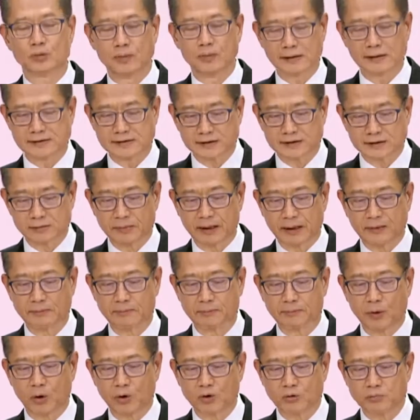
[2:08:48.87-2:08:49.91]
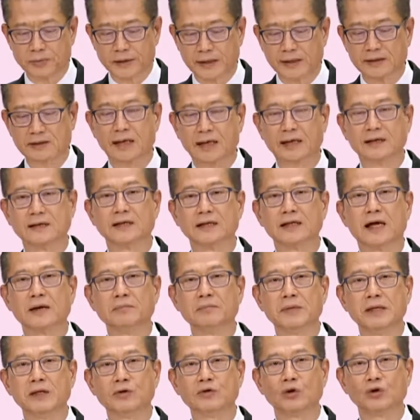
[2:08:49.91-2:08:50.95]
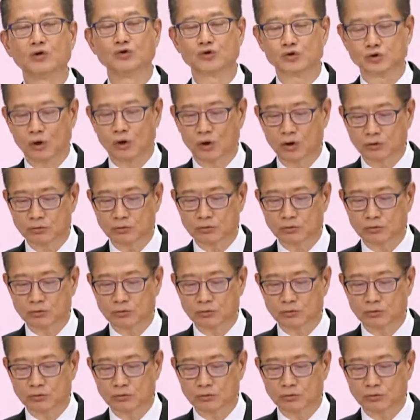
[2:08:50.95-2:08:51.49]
with the outbreak of the fifth wave of the epidemic,